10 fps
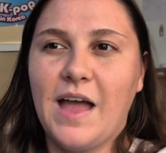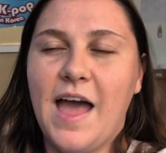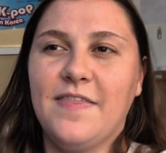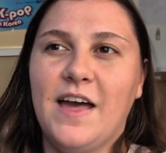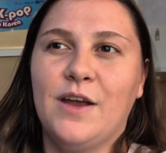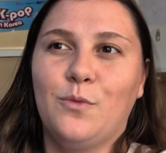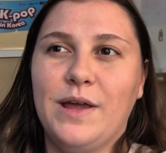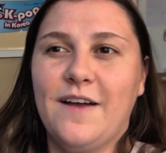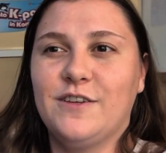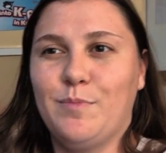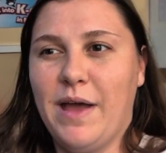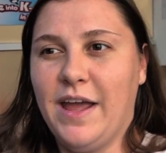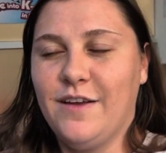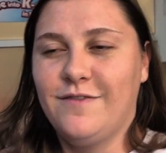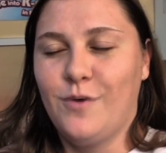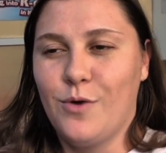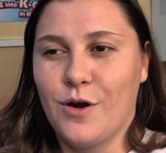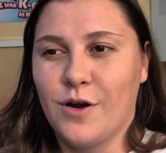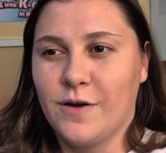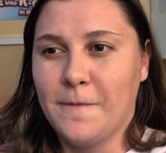And then we have to pay
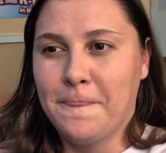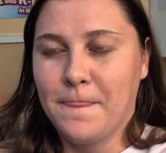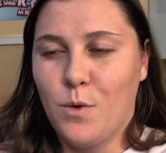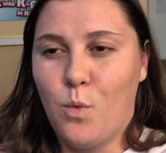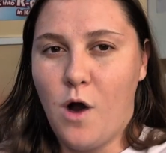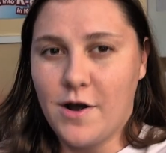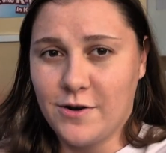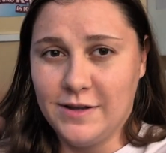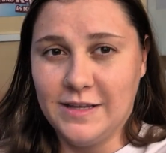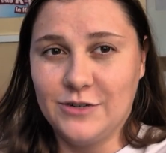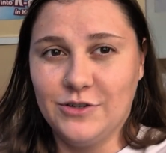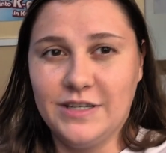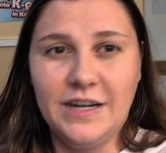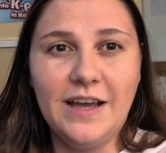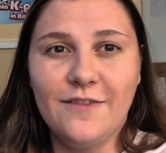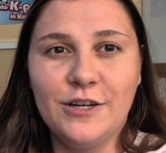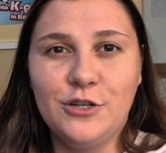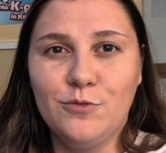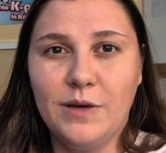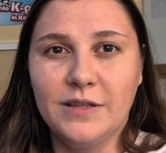for water and electricity every
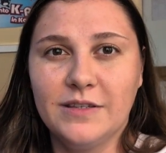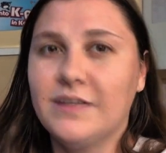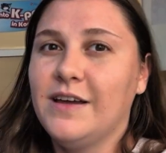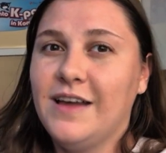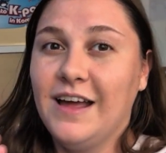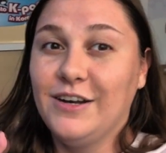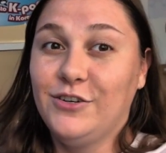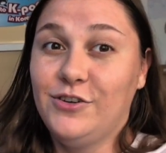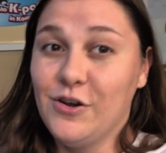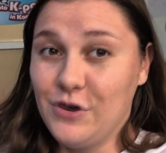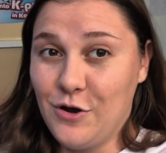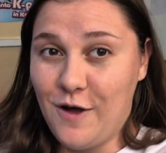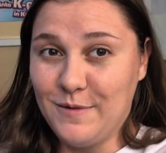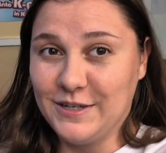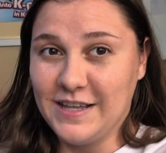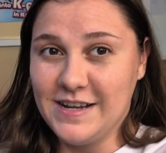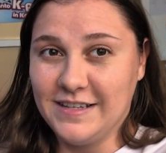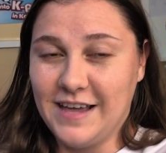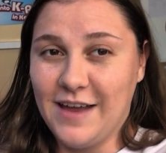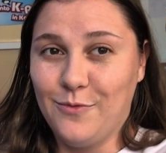2 months. Don't know how much that
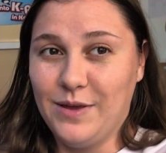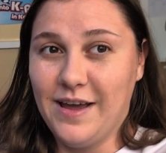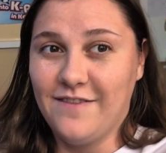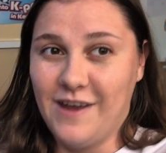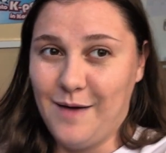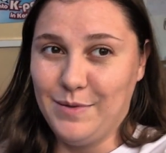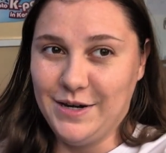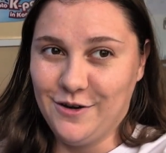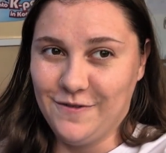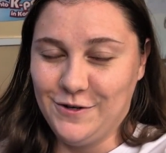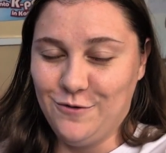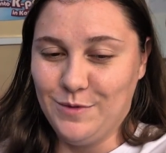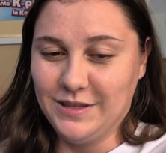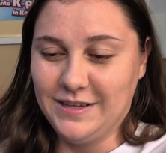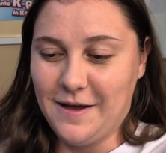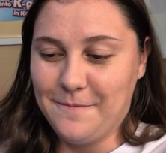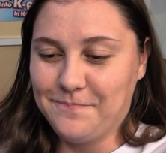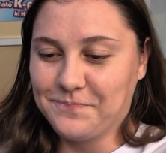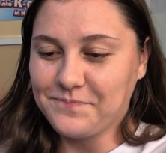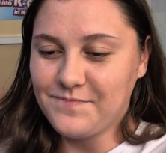is yet. We have not been here for 2 months yet.
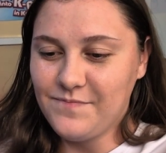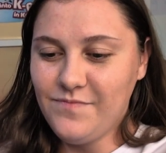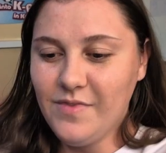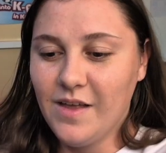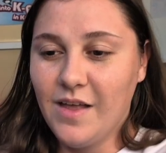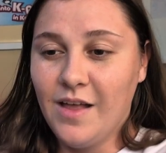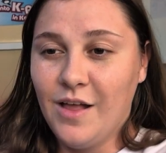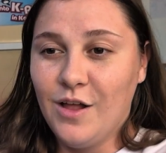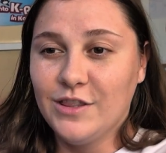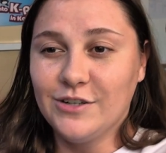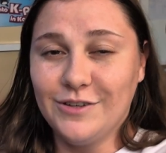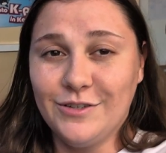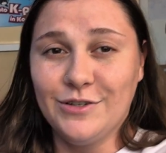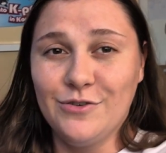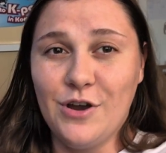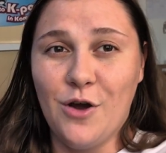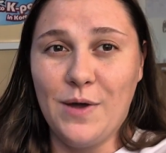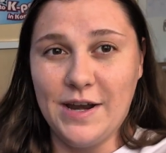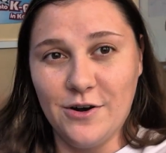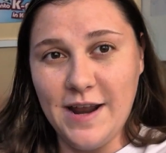There's also
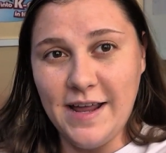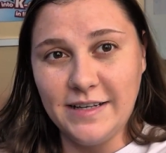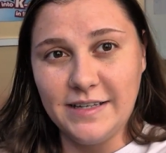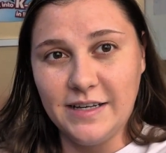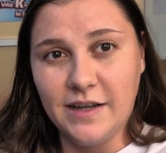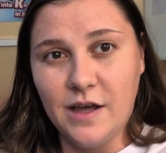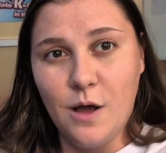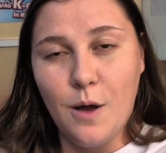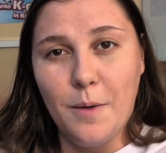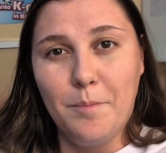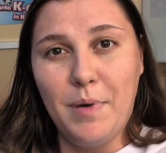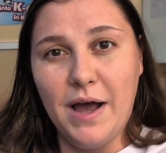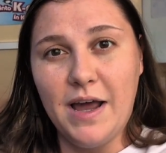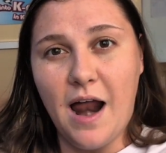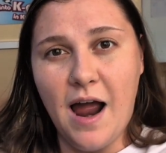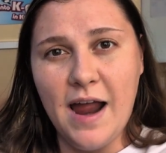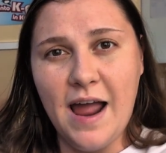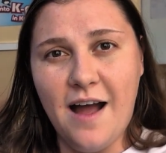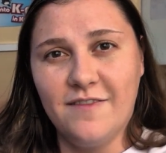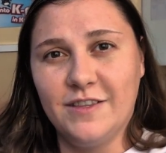no internet, but I
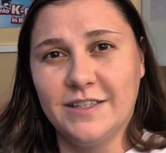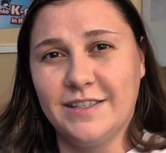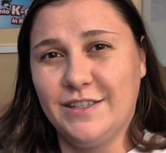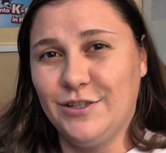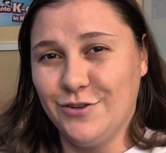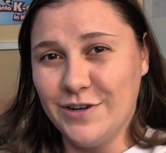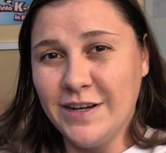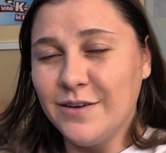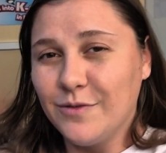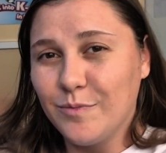have the student